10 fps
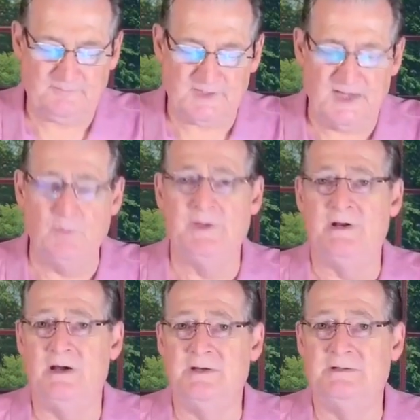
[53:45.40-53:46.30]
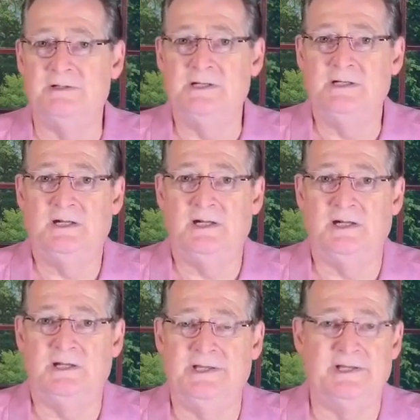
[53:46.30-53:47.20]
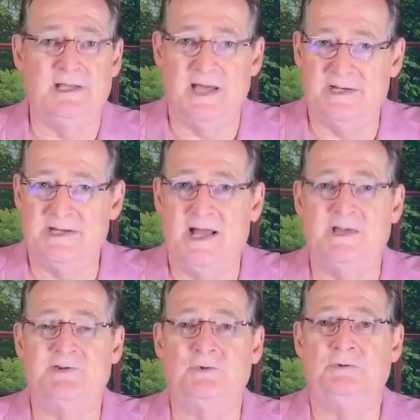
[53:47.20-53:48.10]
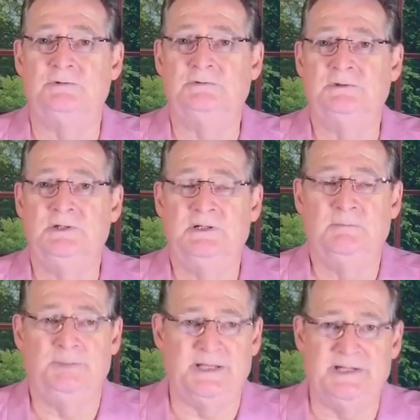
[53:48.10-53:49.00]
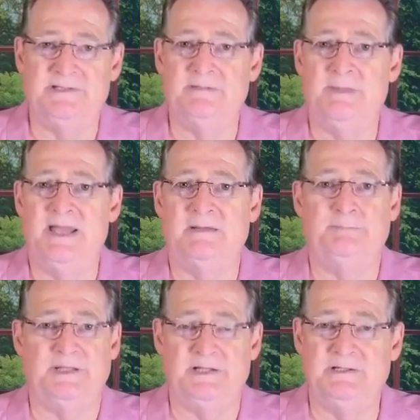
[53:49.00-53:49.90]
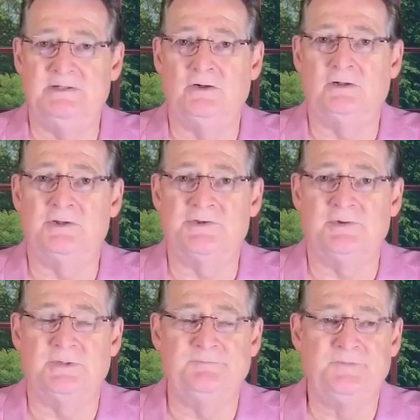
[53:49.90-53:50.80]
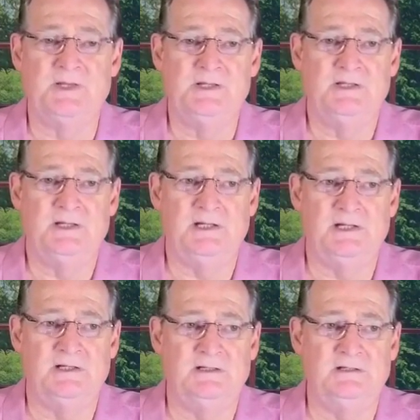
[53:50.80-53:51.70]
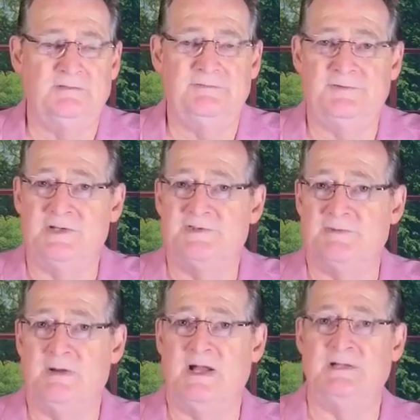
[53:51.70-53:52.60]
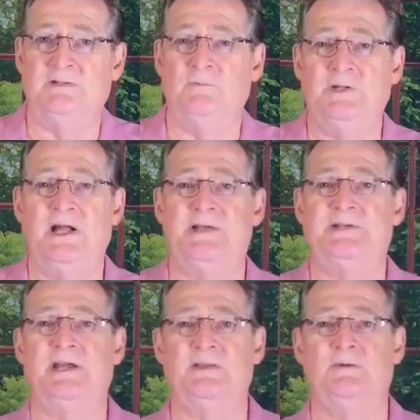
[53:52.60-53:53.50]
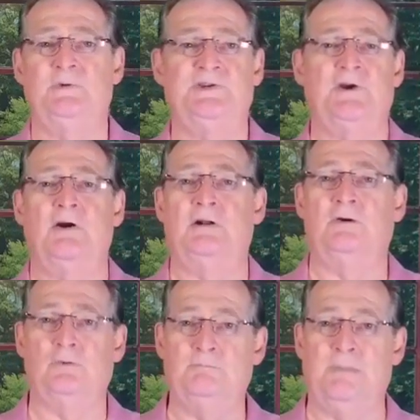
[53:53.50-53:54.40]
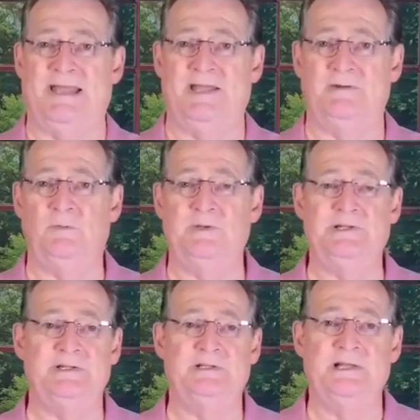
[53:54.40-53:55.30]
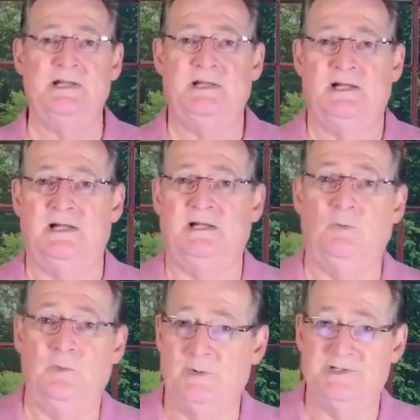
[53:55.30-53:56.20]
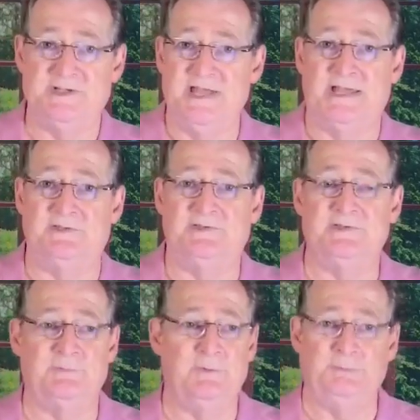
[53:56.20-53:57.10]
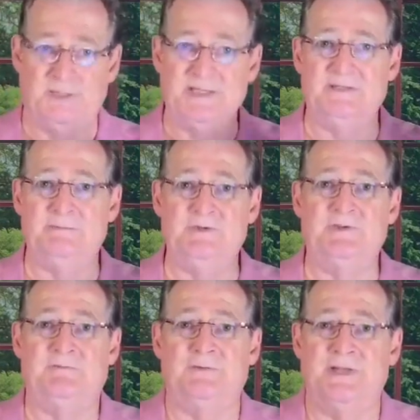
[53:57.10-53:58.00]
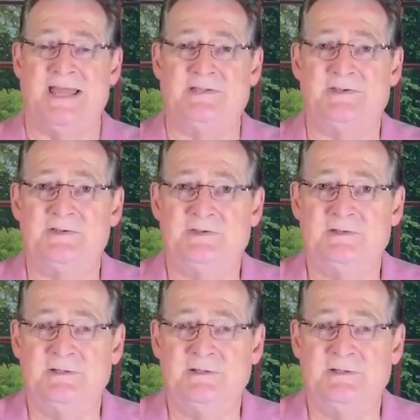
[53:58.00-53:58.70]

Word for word: I went on and, uh, and got into high school, played in the band, played in the orchestra. Uh, friends of mine, we got together and we started our own band and we did, uh, we went to dances, we played the music for dances